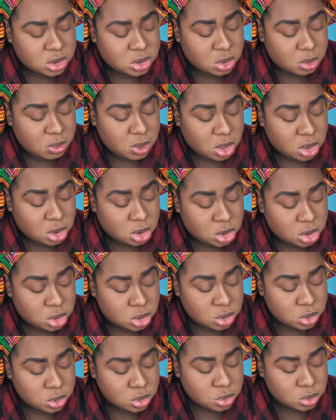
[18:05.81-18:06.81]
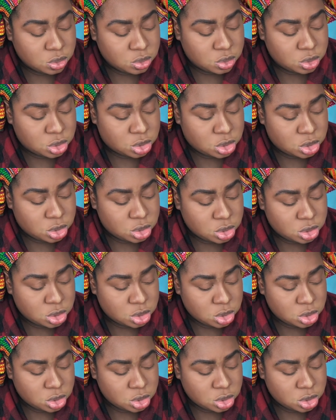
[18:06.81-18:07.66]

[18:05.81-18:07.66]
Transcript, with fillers: so I'm not a huge.